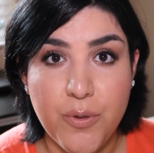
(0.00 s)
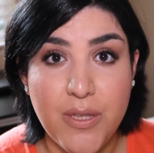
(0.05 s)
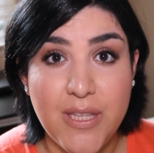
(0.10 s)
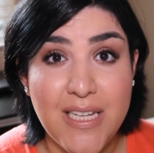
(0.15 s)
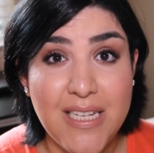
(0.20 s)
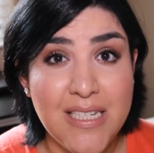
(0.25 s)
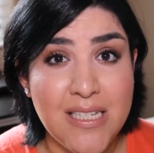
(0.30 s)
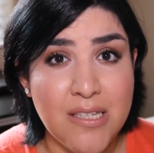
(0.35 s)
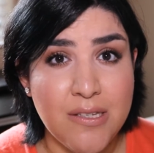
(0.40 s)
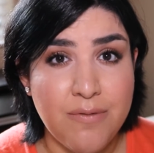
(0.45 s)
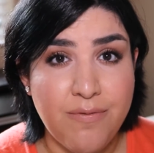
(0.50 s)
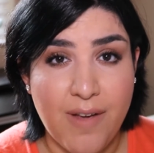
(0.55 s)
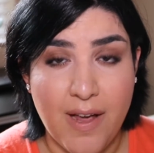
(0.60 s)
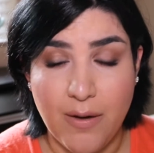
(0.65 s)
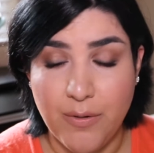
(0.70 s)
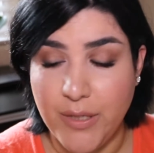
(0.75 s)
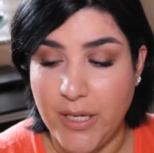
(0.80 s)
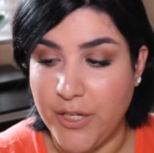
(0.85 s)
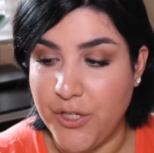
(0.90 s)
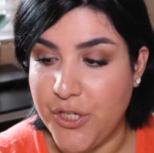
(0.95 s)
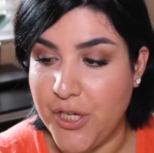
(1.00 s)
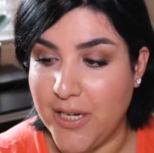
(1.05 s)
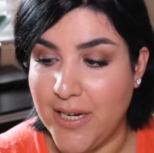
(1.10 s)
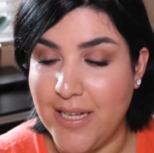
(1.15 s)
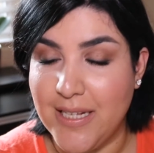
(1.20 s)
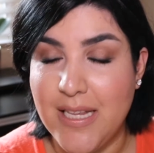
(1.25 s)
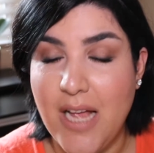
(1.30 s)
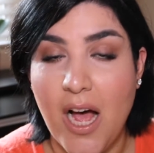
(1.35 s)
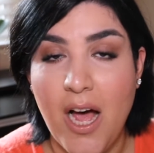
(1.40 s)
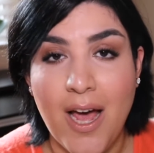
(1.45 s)
This foundation
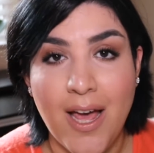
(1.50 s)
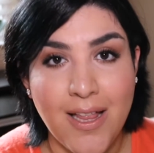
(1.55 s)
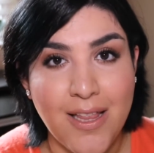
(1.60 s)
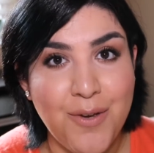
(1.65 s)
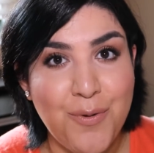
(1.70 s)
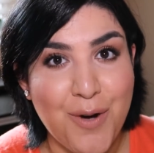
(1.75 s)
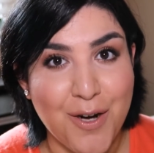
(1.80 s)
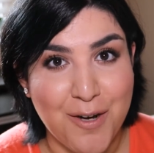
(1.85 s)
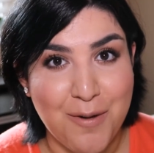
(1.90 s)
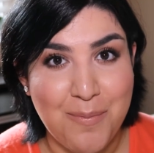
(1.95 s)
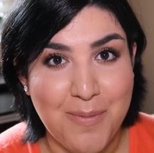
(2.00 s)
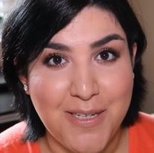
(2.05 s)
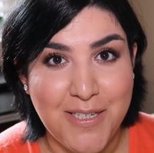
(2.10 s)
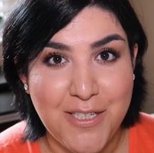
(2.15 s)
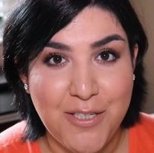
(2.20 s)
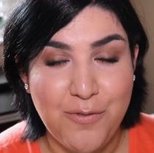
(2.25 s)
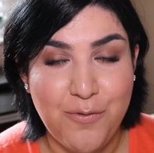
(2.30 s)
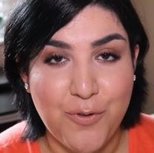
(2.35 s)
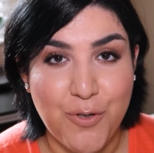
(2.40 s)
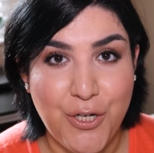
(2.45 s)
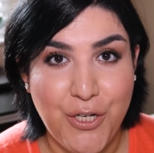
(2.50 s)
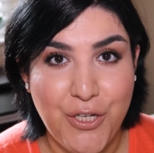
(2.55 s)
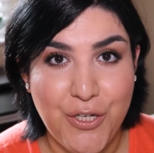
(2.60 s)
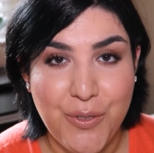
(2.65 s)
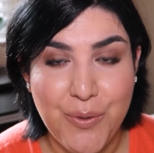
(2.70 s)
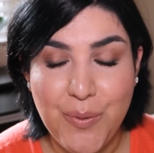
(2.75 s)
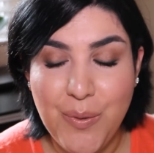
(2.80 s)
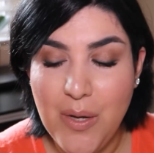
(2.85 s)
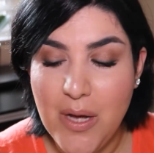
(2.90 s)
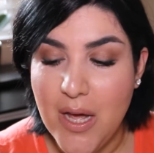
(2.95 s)
is highly recommended for
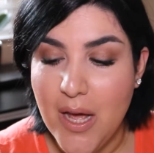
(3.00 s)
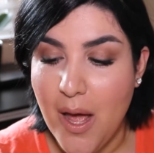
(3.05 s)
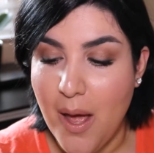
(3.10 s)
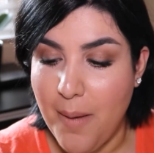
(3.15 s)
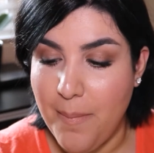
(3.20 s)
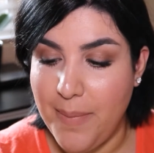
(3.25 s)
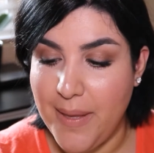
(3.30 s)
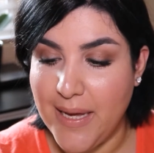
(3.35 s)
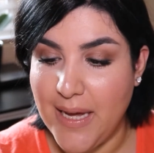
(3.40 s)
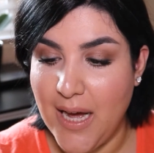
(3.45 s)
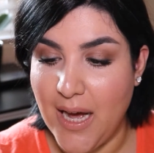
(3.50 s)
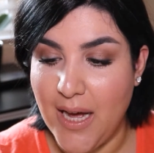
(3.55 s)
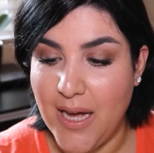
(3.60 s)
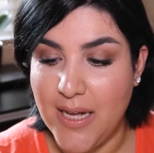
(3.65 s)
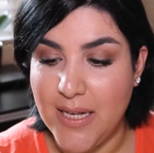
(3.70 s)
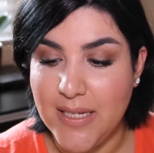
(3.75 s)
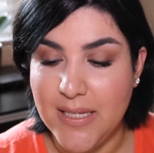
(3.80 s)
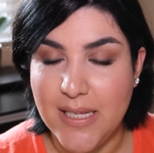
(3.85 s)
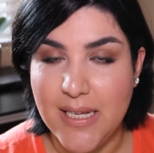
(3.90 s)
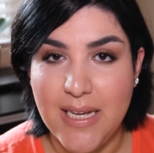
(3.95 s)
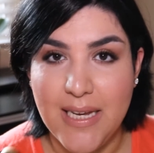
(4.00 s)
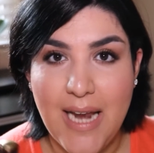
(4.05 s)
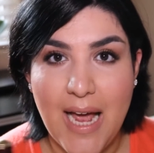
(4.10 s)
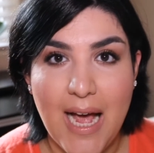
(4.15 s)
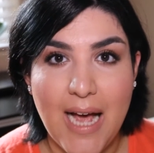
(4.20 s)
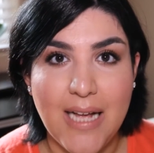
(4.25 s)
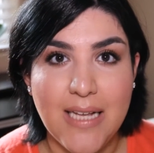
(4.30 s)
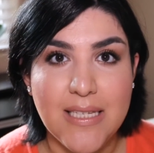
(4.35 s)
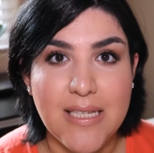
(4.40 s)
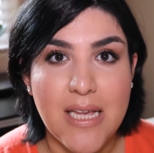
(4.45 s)
you because it
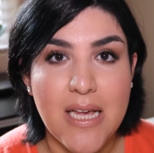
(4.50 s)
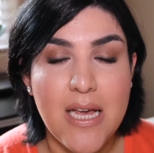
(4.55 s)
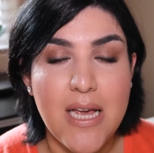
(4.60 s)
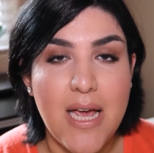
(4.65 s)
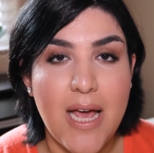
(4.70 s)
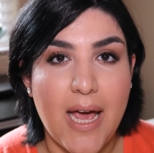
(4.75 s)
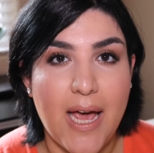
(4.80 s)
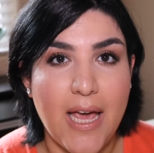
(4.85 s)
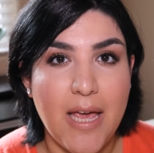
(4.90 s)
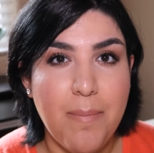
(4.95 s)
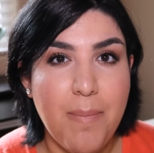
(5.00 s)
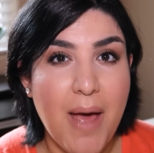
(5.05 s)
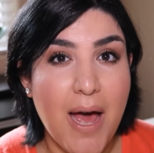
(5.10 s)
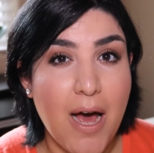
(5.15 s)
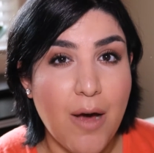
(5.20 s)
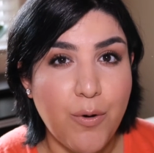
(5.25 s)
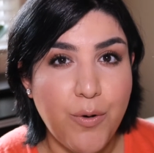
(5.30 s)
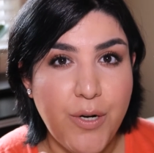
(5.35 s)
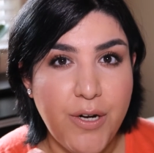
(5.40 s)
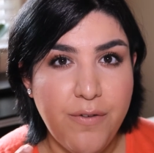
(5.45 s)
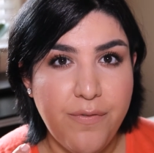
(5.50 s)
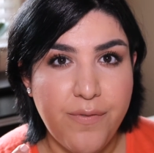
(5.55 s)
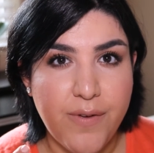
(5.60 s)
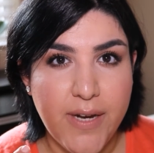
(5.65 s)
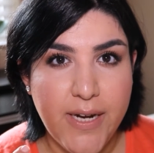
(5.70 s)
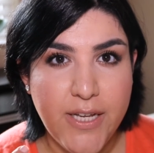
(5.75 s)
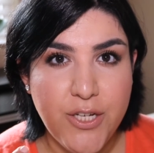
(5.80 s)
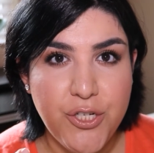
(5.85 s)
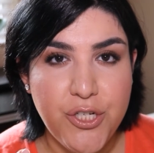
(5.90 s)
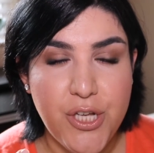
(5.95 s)
has a powdery
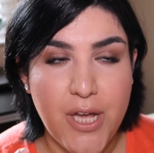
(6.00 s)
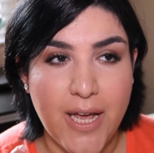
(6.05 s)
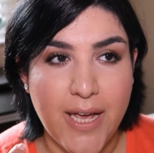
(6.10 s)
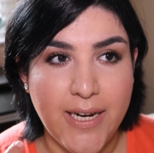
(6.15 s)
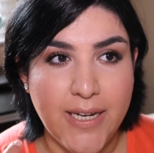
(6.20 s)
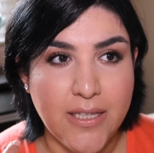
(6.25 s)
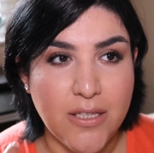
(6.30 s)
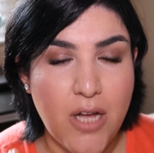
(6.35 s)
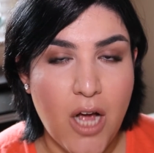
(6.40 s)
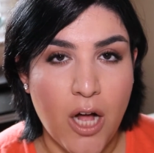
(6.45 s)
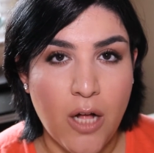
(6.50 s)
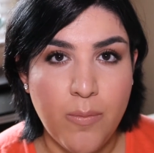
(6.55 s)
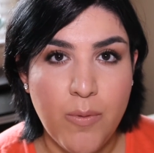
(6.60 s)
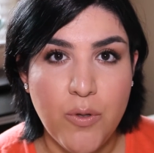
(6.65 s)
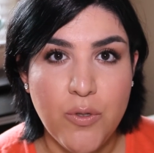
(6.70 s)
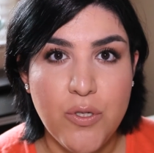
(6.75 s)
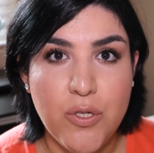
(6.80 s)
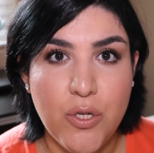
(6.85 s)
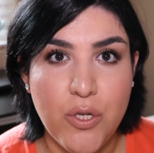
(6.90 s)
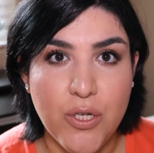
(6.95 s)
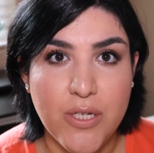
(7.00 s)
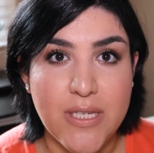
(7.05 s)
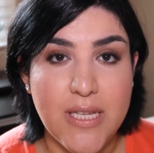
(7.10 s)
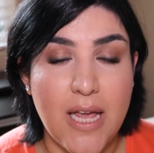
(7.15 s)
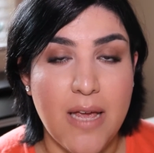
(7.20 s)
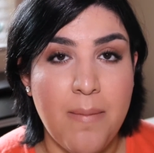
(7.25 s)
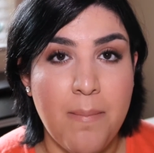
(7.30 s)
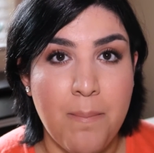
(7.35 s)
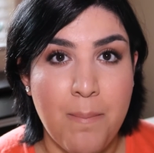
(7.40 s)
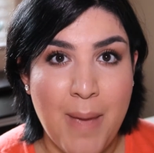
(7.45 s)
finish and it almost looks
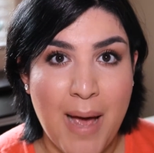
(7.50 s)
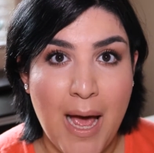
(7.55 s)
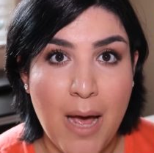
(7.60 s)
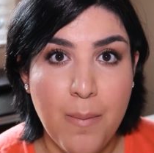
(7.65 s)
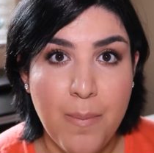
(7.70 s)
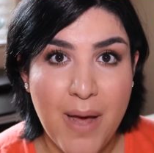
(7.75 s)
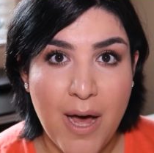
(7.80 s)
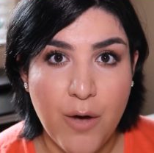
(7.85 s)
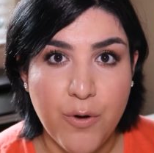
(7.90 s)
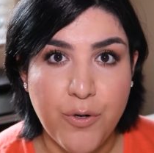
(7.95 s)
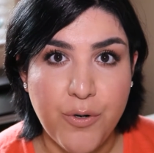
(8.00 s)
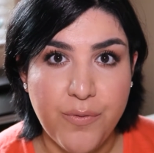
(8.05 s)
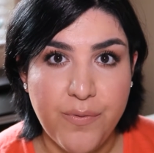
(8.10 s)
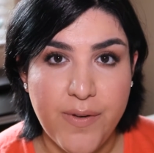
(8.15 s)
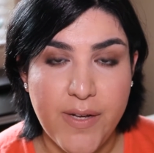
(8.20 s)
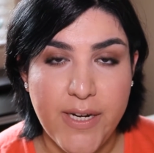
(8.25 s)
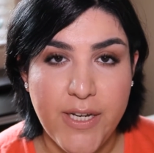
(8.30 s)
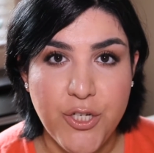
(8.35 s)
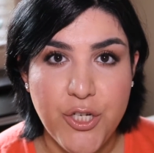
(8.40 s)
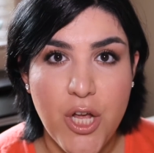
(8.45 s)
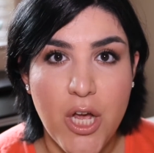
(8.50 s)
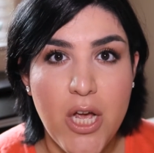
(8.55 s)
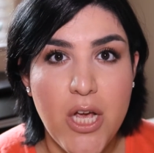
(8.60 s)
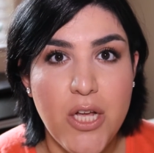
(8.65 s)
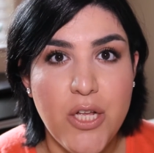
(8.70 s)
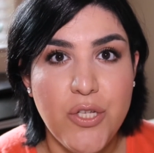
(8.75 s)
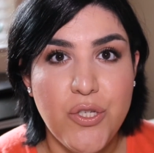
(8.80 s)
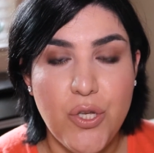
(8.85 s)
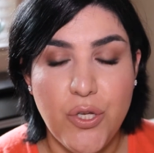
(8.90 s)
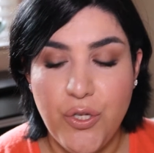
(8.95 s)
a matte powder finish,
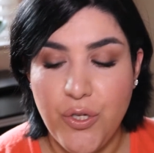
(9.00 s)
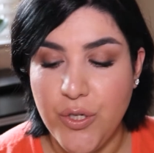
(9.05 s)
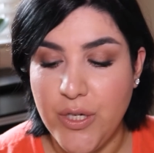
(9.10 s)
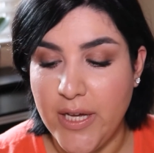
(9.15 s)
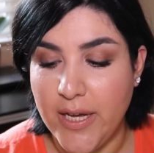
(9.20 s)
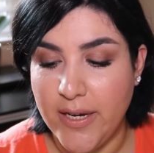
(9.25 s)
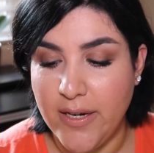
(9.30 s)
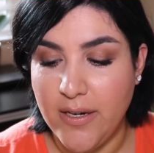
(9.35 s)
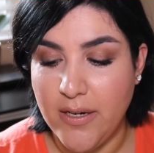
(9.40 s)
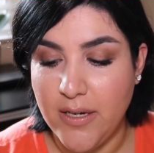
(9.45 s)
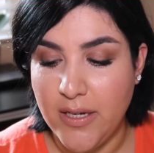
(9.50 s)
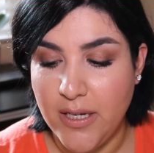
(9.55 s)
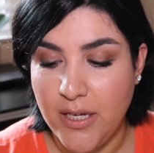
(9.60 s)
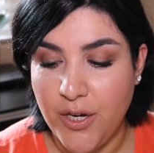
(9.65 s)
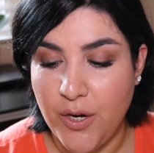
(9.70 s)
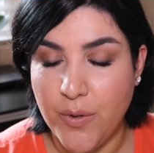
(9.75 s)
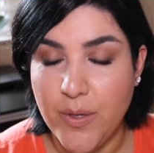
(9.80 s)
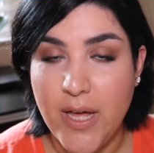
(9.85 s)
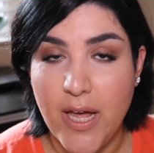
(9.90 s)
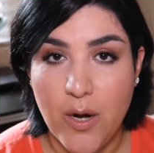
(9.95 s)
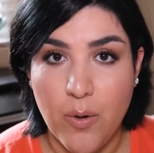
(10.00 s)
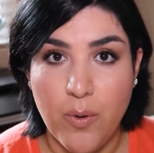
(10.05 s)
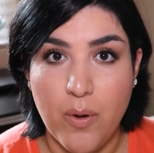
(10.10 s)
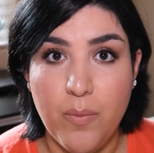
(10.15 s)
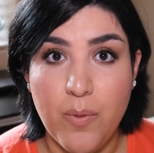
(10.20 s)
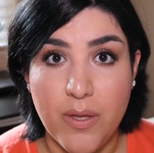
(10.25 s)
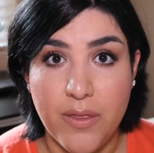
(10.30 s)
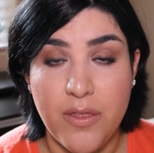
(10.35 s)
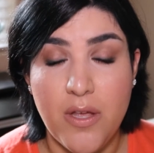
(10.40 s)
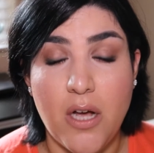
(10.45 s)
so you can get away
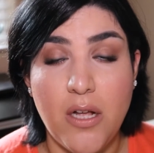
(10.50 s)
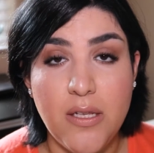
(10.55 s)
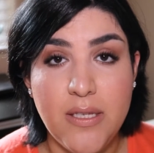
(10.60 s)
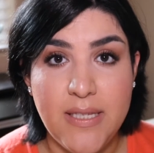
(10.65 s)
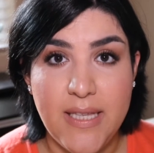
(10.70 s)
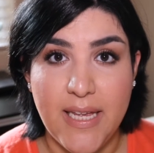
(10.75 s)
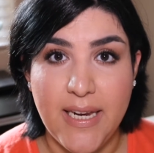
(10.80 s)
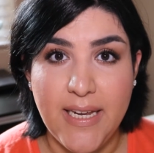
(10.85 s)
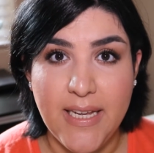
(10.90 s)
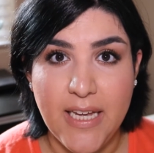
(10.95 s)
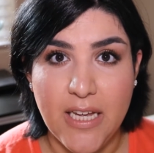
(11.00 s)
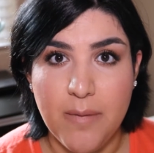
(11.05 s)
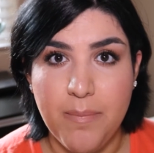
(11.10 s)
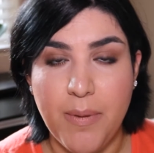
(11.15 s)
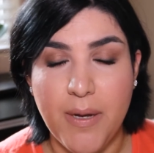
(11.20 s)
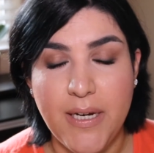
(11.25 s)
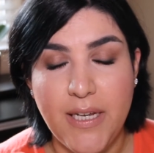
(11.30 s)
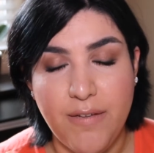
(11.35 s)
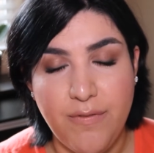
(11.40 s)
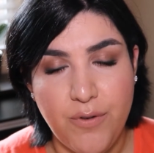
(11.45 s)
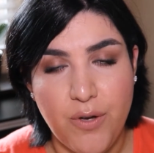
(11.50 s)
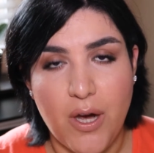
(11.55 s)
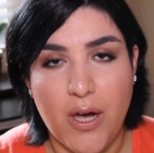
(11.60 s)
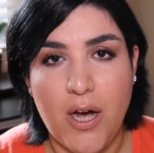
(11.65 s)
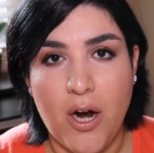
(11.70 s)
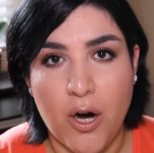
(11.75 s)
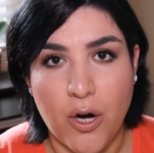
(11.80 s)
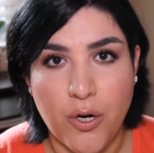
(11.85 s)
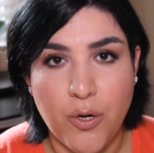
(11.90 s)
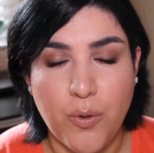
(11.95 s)
with not setting it. But if you
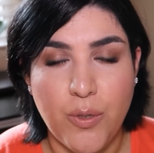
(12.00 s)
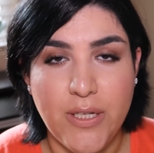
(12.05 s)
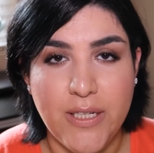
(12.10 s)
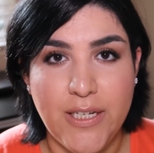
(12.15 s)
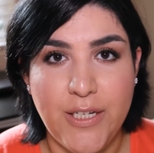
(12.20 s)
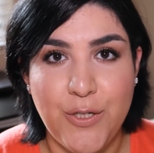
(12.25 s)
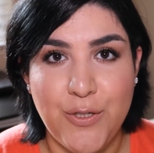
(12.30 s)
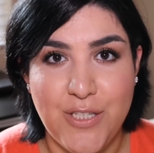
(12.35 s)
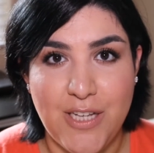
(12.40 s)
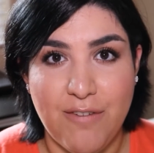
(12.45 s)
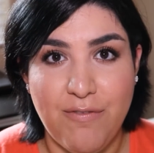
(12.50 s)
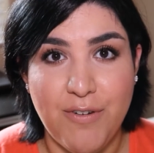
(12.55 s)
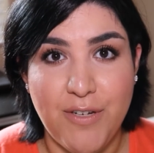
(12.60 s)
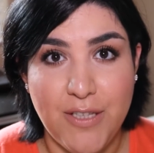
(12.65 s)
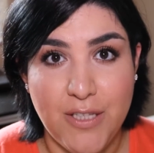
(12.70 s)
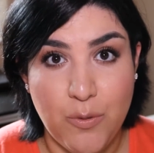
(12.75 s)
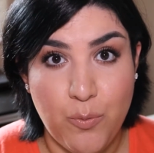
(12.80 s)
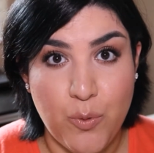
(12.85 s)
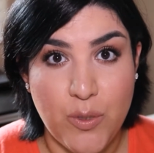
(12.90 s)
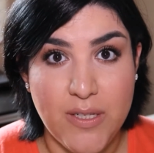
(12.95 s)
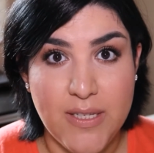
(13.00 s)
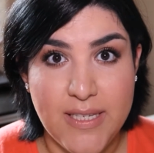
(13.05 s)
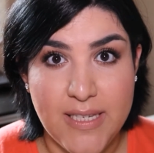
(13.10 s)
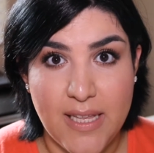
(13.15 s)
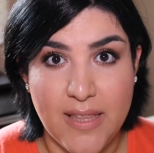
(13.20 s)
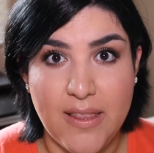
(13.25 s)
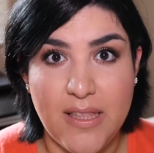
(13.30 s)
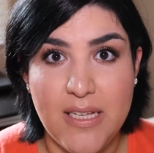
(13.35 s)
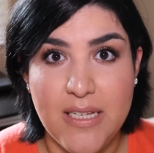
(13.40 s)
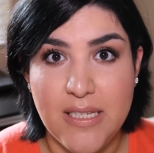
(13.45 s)
are oily, you definitely will
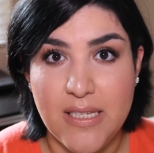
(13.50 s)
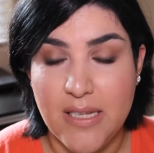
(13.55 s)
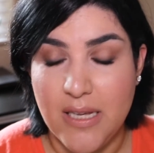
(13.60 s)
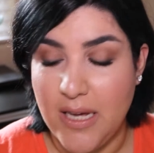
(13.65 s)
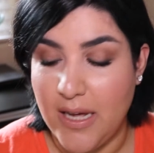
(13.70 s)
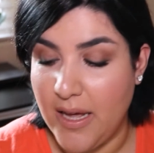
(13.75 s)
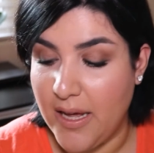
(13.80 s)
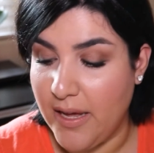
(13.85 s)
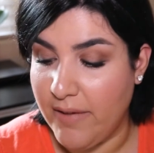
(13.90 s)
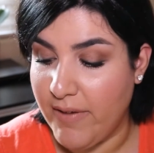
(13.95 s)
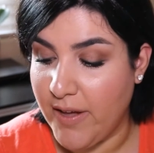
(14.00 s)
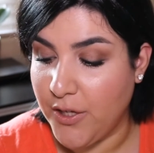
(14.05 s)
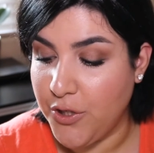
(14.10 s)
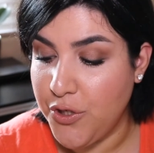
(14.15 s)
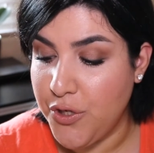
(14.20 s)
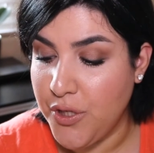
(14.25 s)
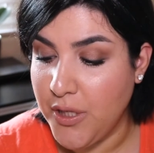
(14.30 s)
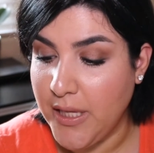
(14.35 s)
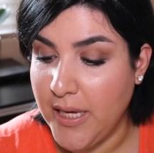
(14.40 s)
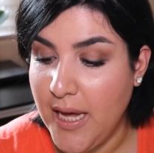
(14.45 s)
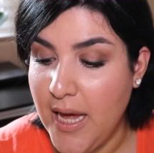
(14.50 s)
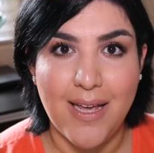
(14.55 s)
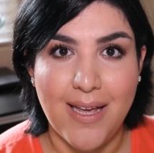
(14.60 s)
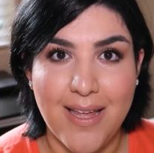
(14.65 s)
set this eventually.